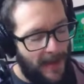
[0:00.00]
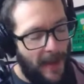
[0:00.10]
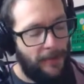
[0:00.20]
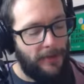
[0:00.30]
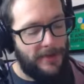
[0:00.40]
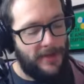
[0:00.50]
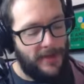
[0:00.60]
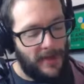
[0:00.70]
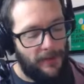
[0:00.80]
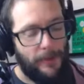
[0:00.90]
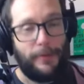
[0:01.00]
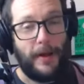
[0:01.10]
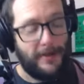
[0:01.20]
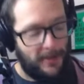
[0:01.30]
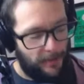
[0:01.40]
Endless indeed,
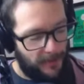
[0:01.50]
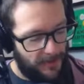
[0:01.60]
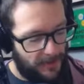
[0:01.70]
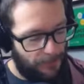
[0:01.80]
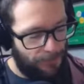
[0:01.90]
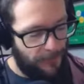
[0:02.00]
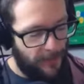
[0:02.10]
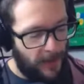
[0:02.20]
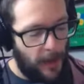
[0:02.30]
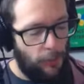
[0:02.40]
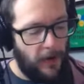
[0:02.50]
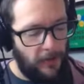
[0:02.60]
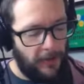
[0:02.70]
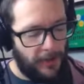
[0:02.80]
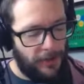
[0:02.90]
replied Simmias. And
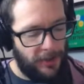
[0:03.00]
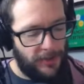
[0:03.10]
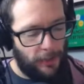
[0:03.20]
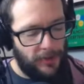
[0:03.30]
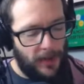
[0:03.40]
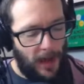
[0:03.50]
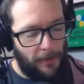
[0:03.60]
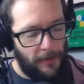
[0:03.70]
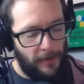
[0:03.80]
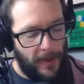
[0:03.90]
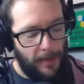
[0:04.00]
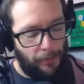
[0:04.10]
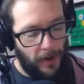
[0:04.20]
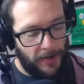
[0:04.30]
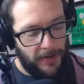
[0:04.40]
recollection is most commonly a
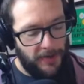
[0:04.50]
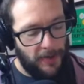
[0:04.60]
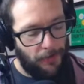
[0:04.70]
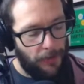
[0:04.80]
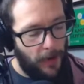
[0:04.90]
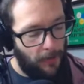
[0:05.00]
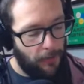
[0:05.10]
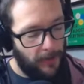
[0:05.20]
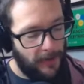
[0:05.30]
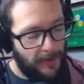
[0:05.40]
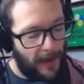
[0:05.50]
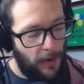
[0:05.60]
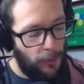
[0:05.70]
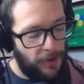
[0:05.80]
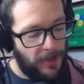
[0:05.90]
process of recovering
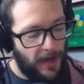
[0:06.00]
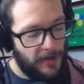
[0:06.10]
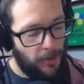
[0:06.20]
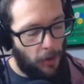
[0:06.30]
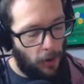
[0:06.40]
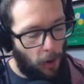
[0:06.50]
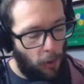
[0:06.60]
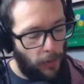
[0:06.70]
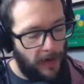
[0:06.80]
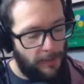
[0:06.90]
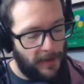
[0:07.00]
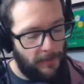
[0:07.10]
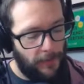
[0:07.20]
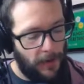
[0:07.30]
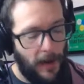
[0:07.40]
that which has already been
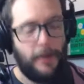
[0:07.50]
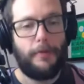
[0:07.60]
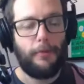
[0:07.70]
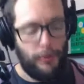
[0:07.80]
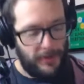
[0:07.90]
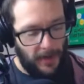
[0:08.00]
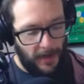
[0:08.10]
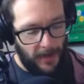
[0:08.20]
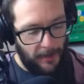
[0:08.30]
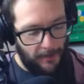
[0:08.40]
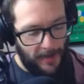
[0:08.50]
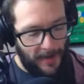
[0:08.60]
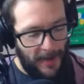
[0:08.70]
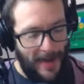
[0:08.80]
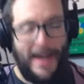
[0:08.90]
forgotten through time
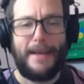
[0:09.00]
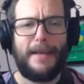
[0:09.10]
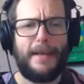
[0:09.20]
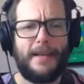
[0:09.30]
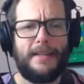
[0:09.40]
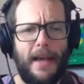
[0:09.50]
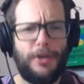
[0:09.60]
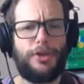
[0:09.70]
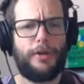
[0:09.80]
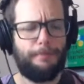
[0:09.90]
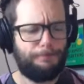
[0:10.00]
and inattention.